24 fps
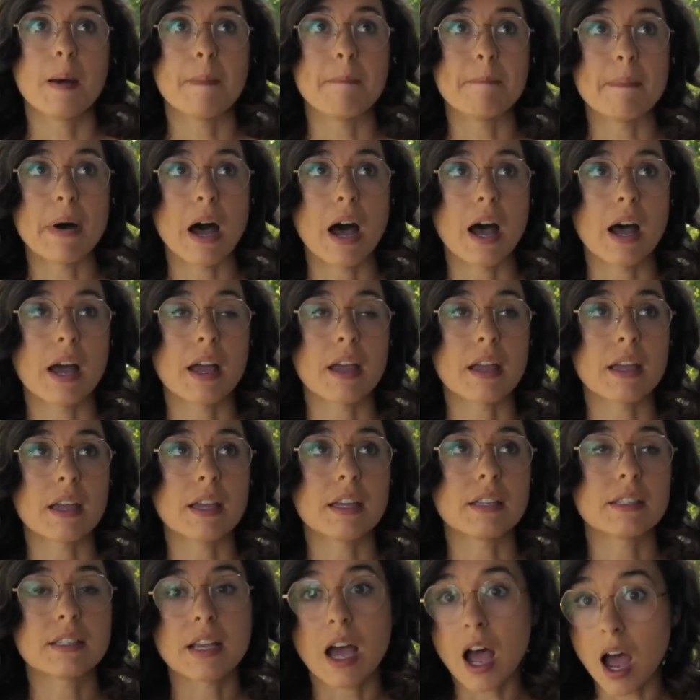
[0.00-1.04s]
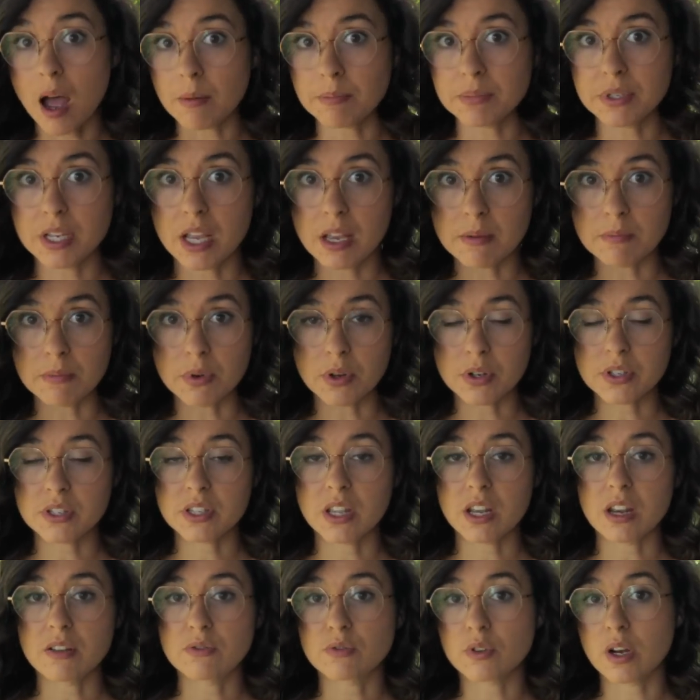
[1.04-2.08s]
my top ten books
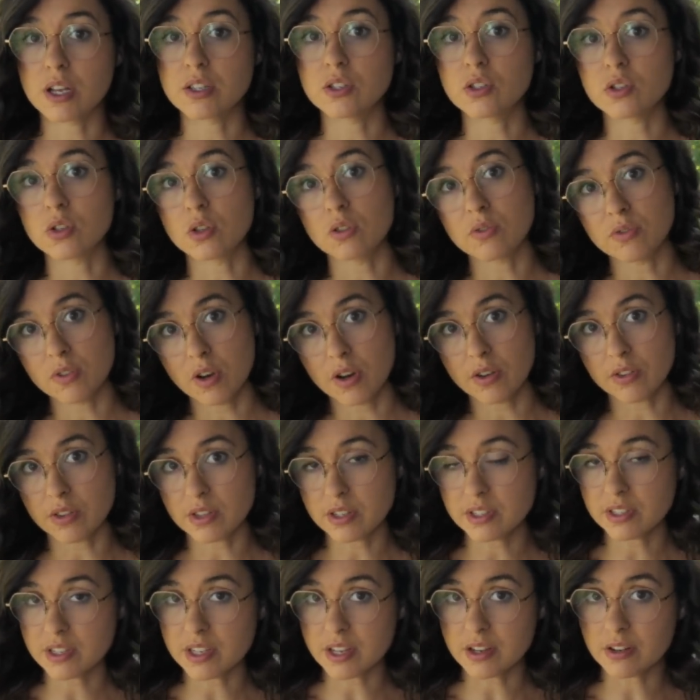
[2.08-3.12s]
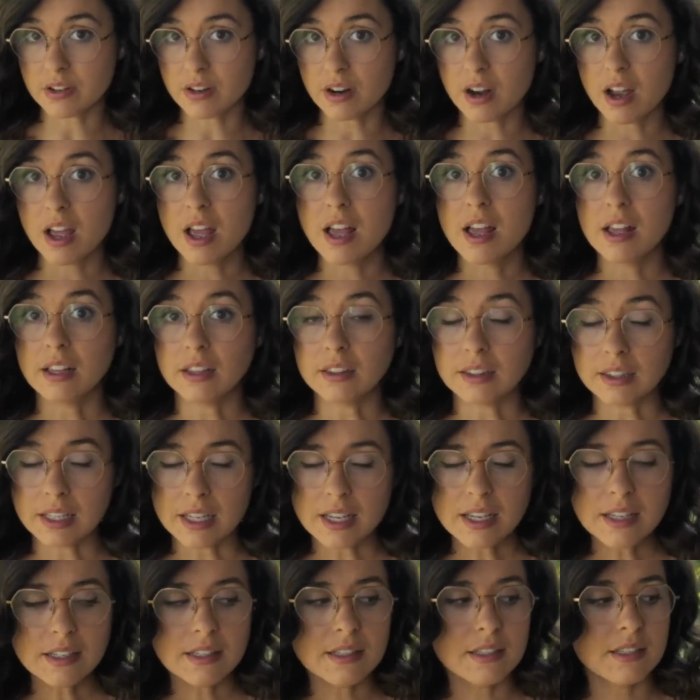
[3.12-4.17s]
that I've read so far this year
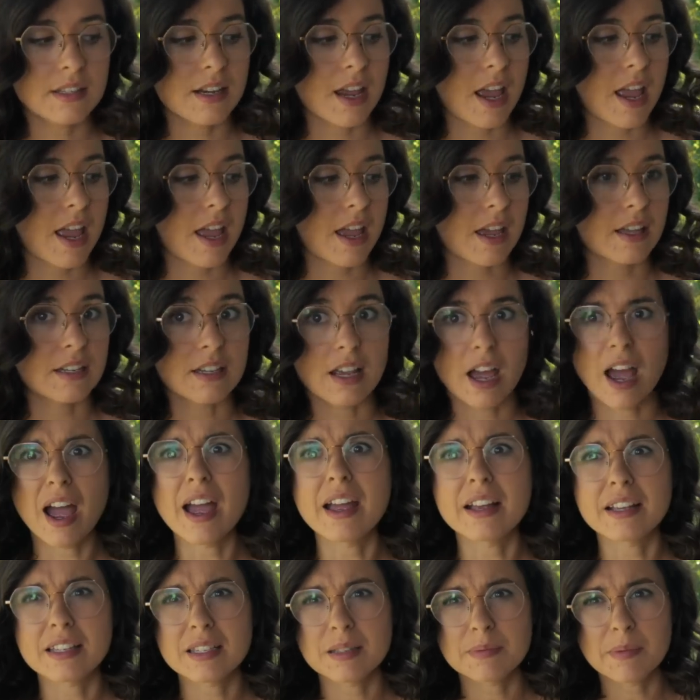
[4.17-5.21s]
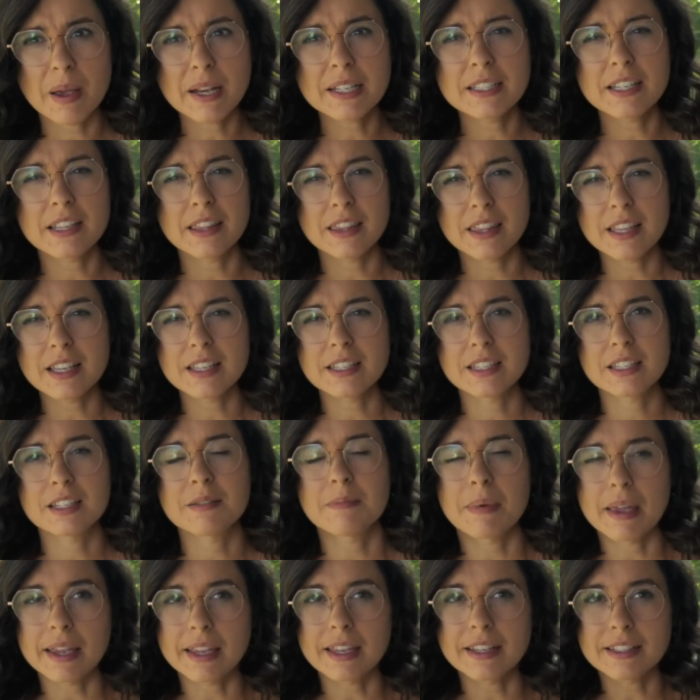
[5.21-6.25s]
list, and I expected this
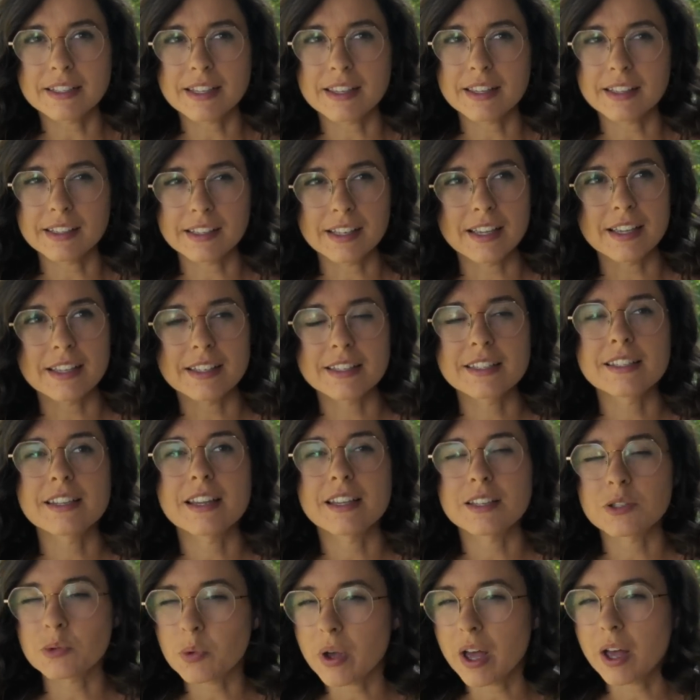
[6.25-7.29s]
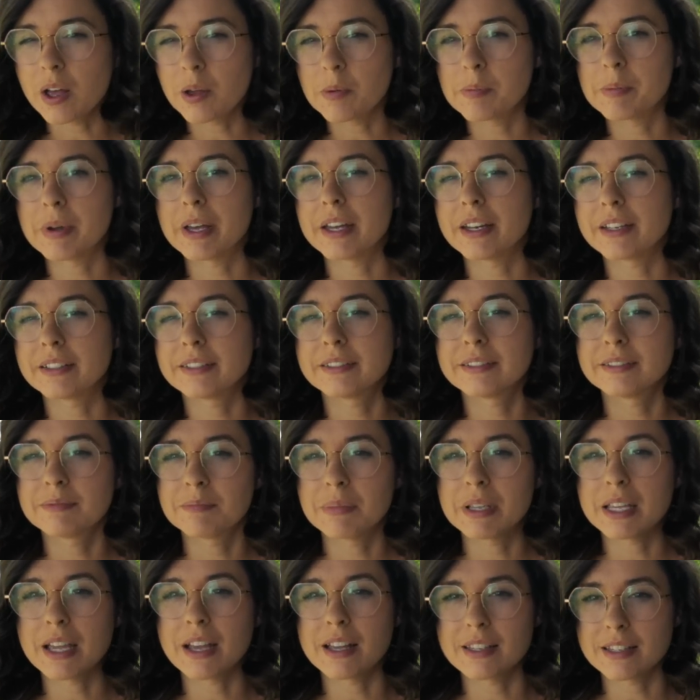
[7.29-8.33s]
to make it to the list as well, but
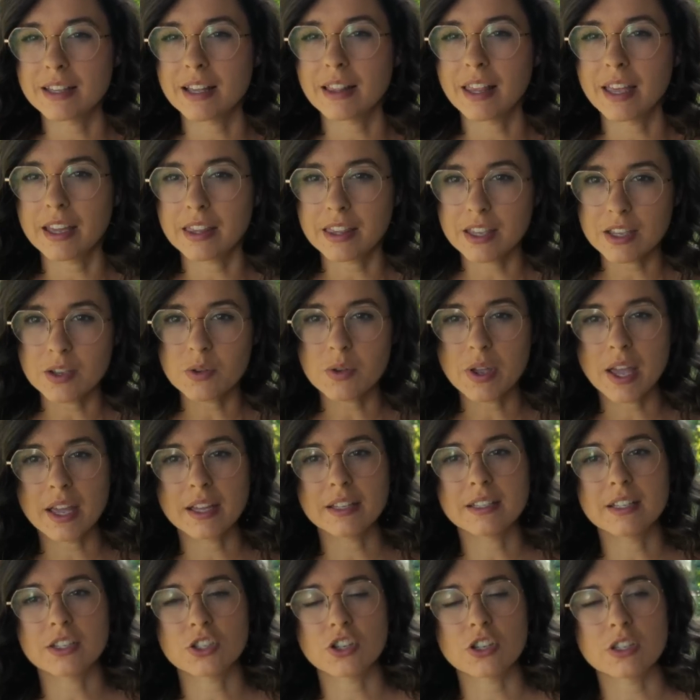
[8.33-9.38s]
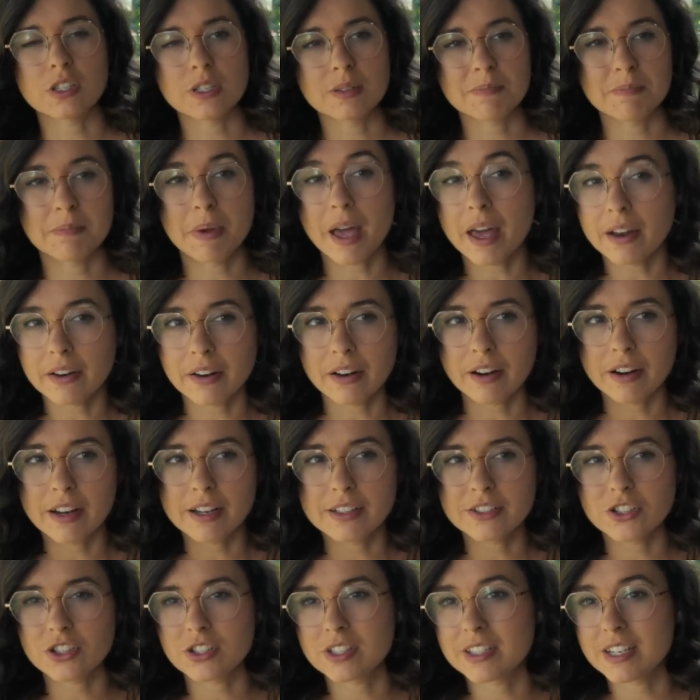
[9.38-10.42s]
because I like the U K editions better,
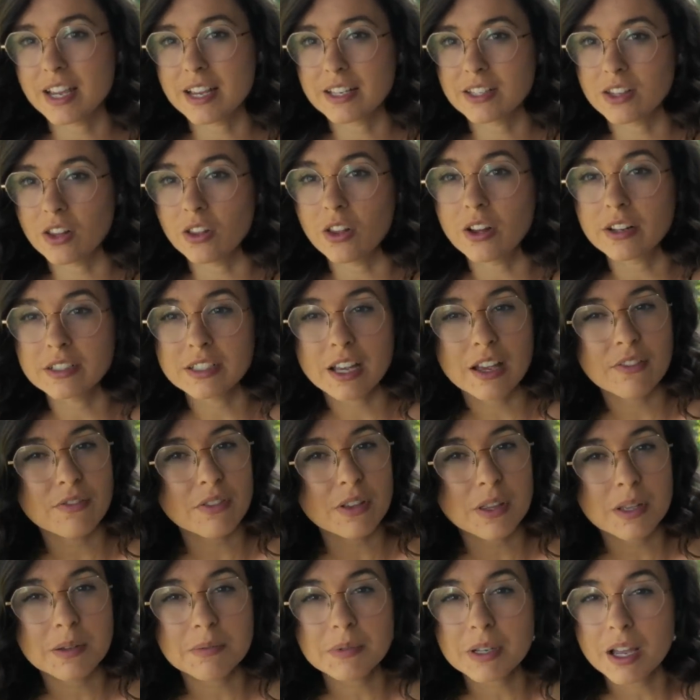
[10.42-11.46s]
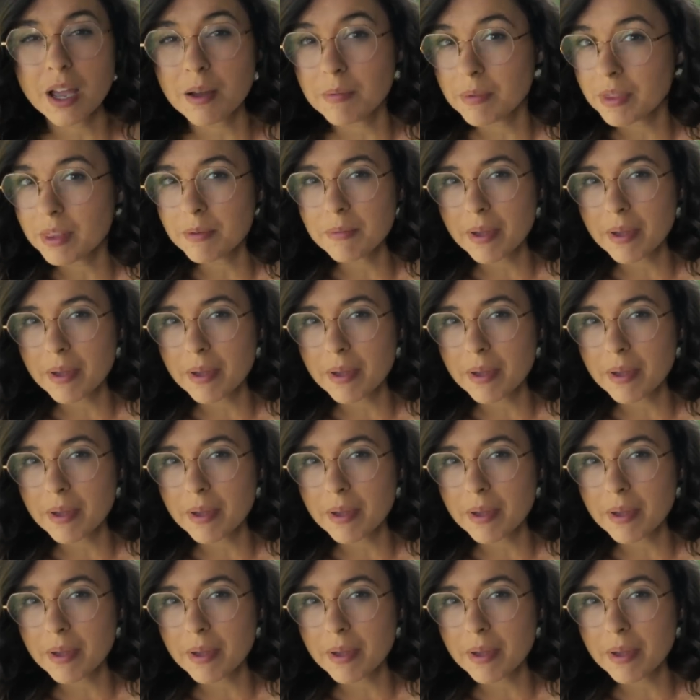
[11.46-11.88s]
it just takes a long time for them to come in the